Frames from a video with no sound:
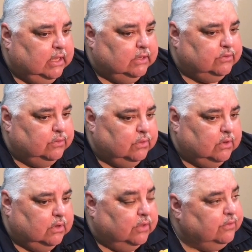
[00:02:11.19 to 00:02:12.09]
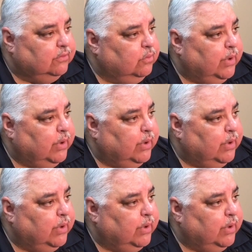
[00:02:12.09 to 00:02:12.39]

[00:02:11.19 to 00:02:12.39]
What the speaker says: into other